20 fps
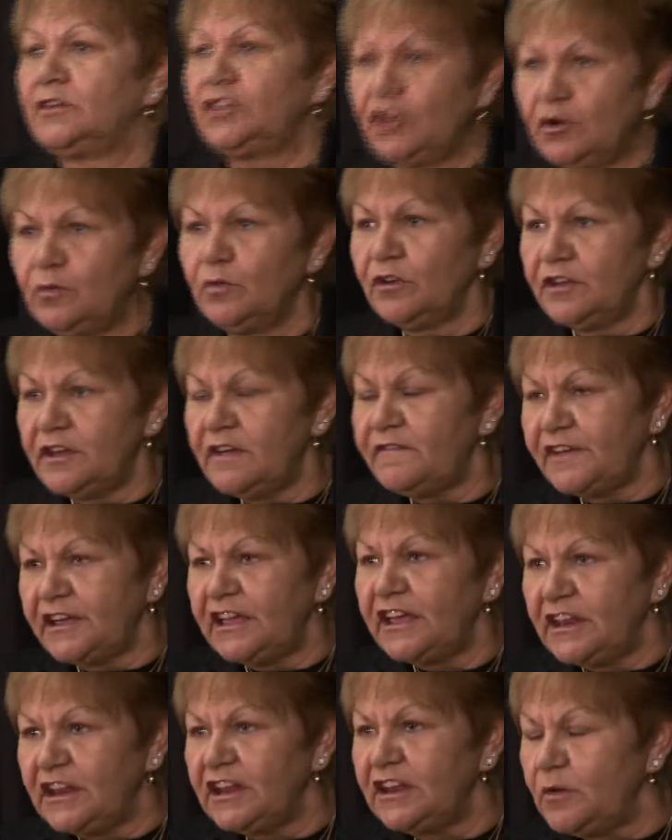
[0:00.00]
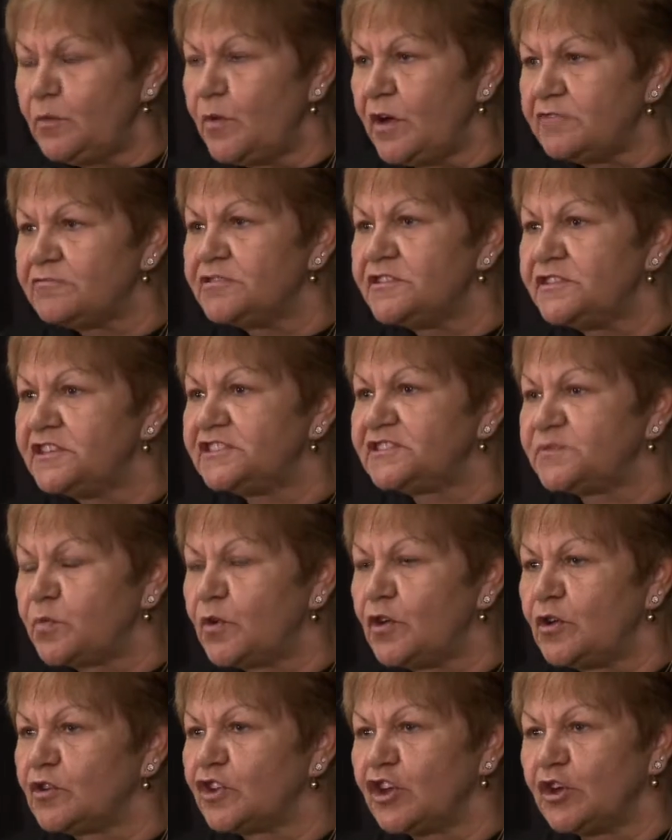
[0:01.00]
"You will never get anywhere in this
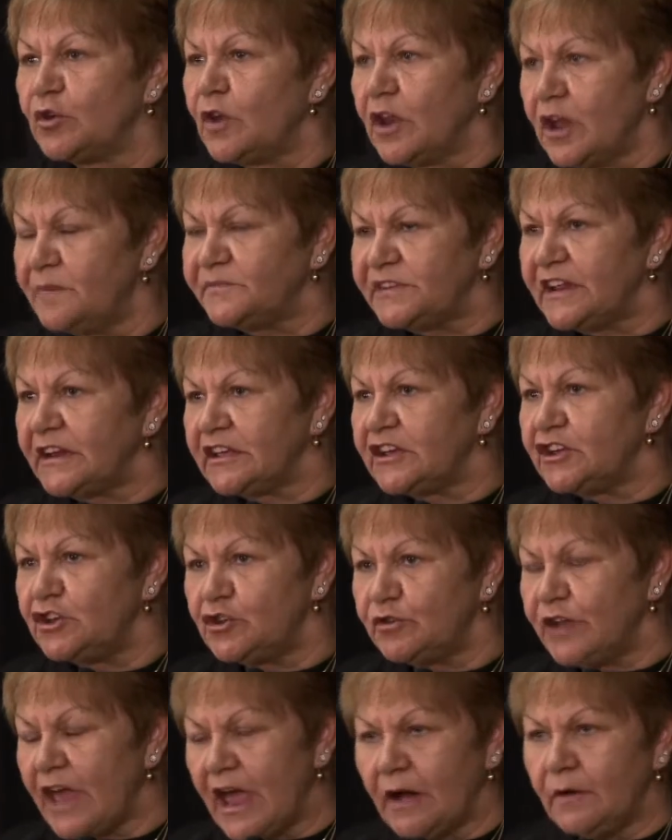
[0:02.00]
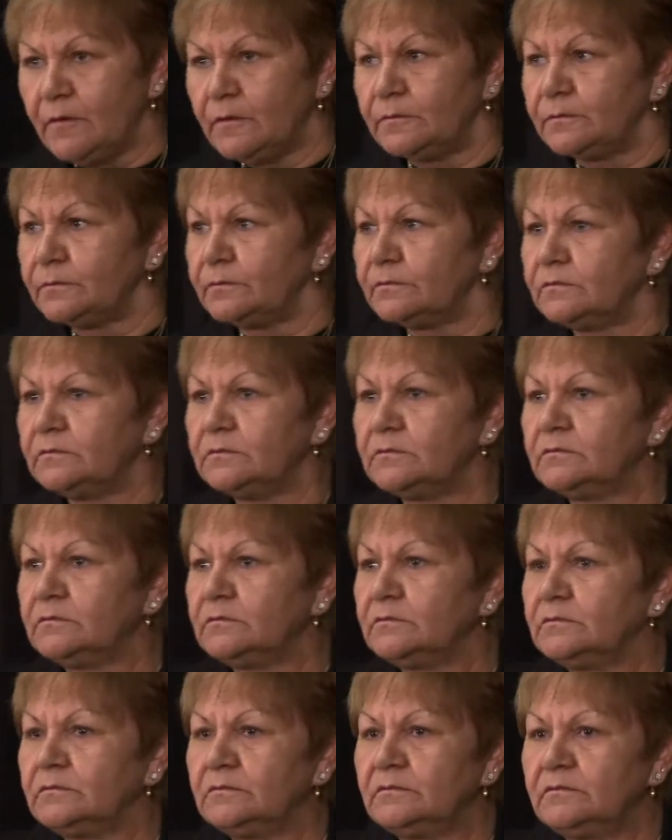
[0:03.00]
world, girl, I'm telling you now.
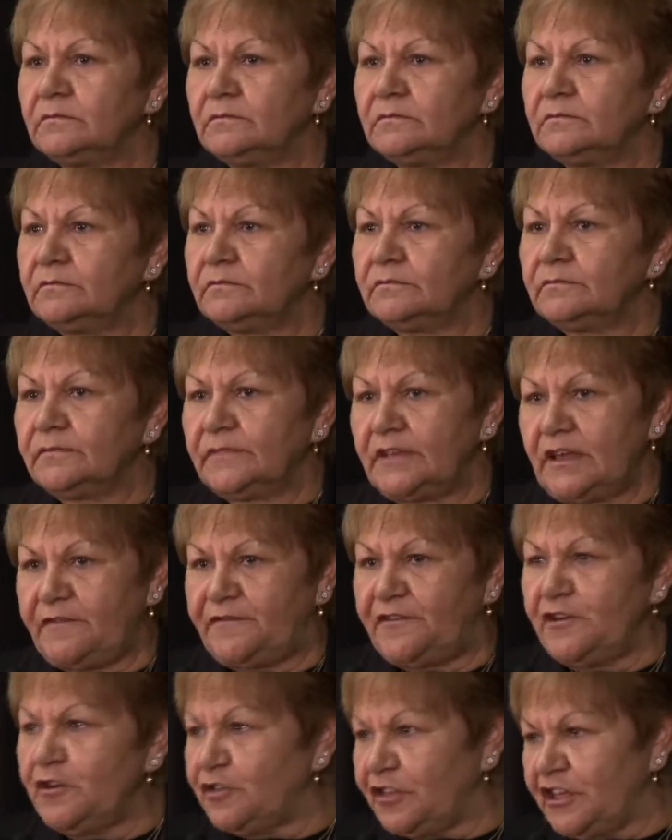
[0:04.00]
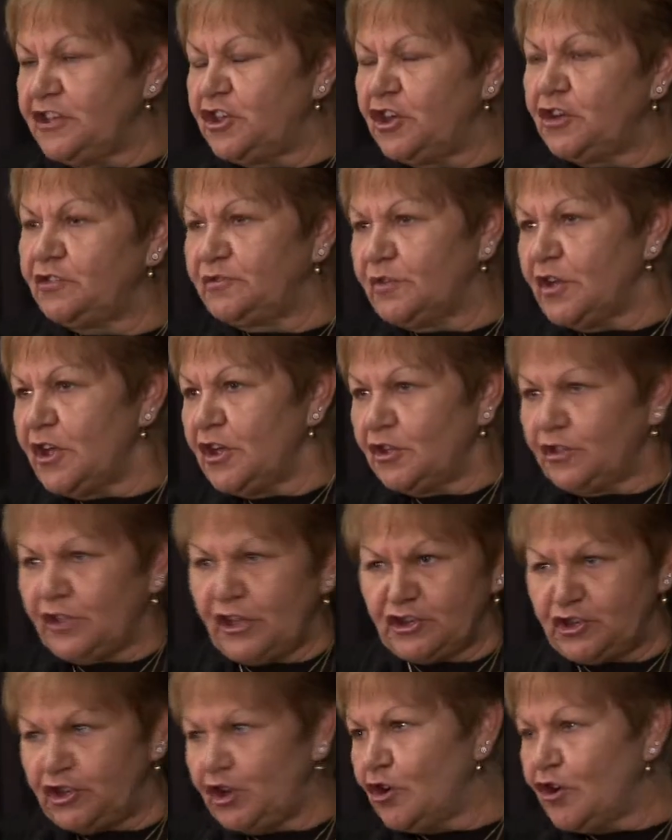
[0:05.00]
If you think
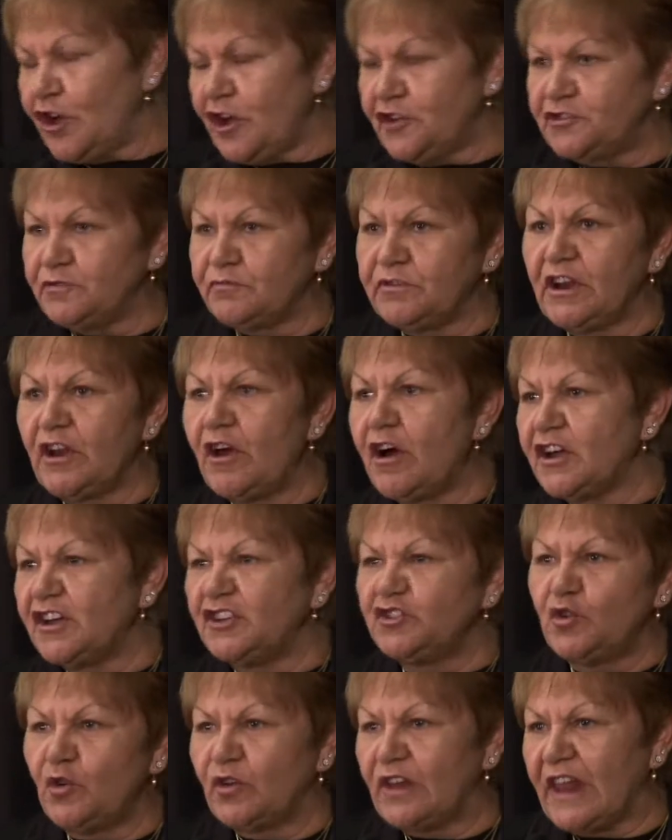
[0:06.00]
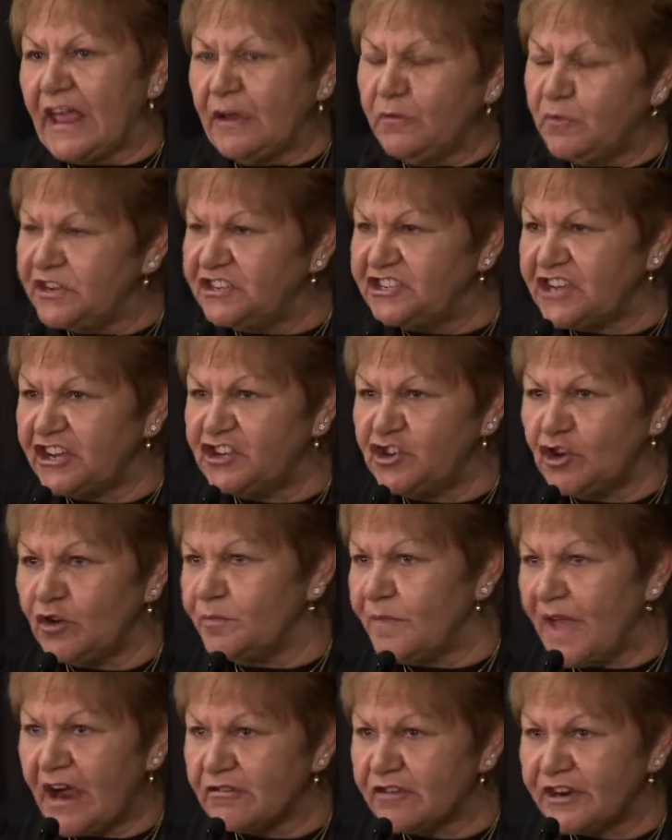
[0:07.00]
that you're going to rely on your language and
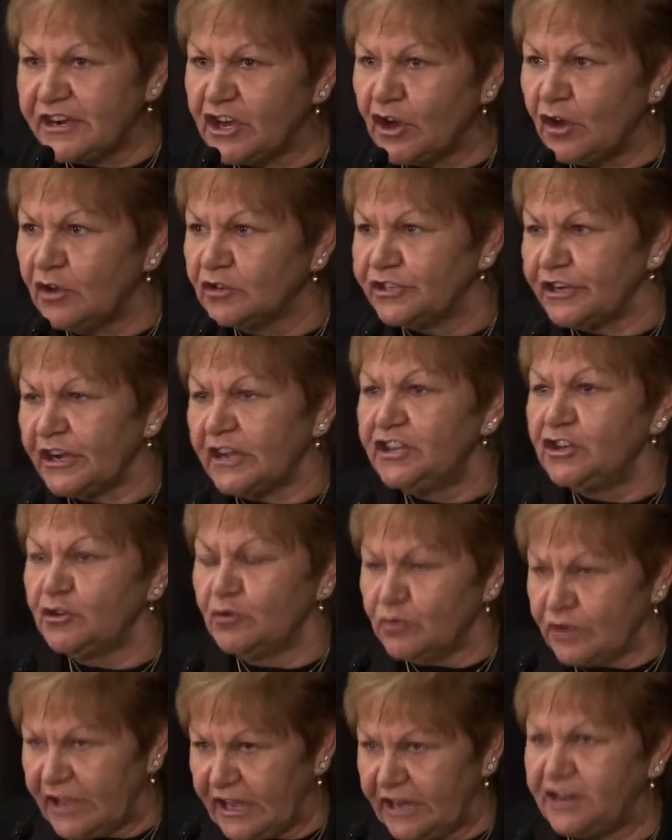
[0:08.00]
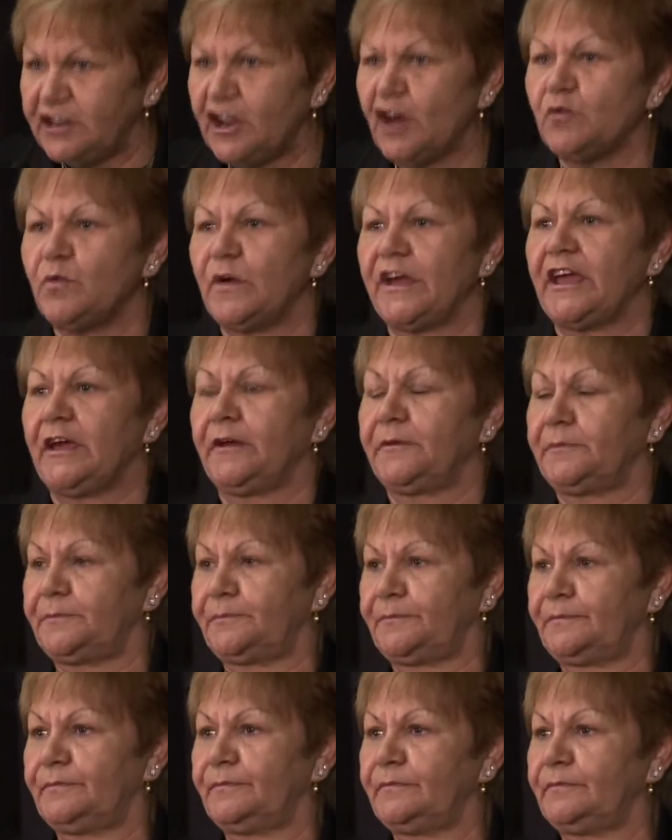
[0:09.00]
your Maori culture, you'll get nowhere
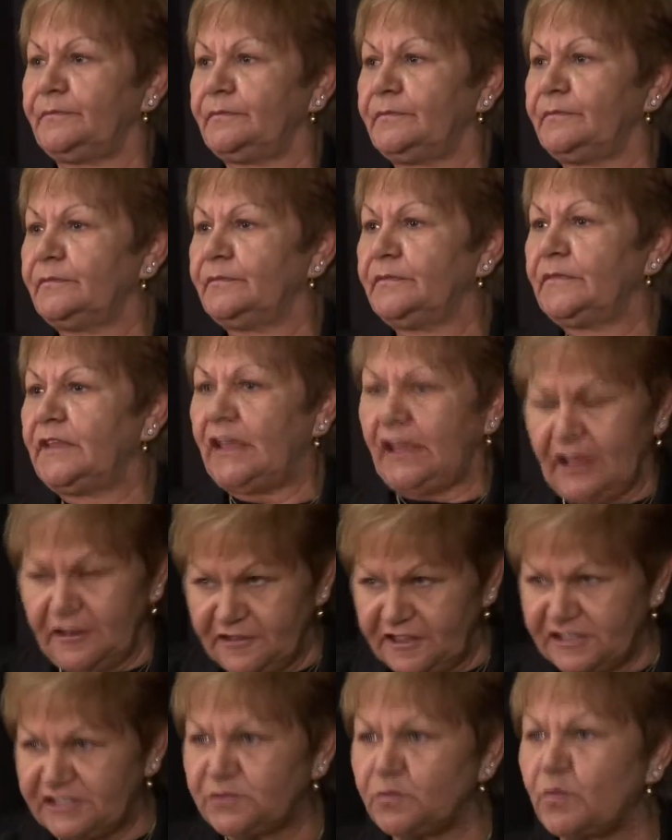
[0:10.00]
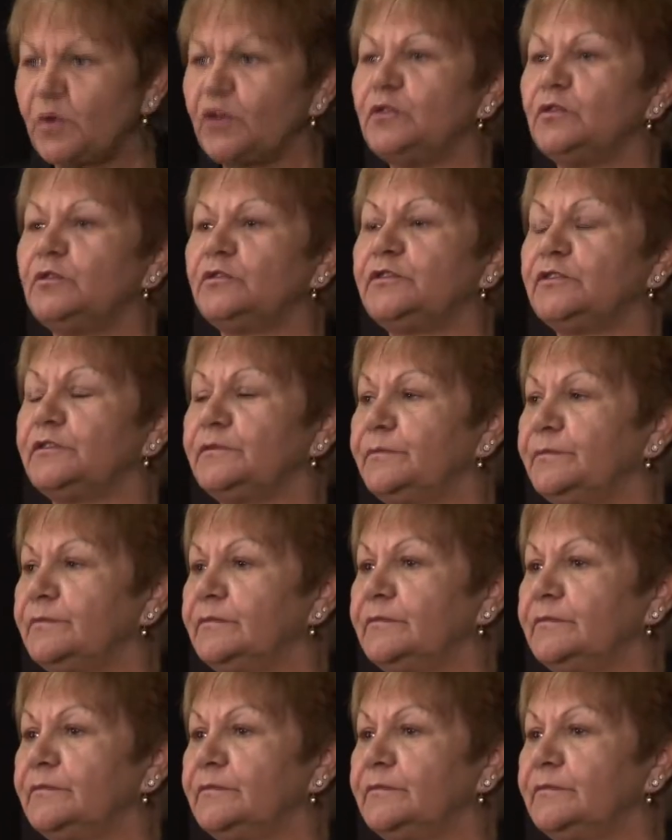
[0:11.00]
in this world.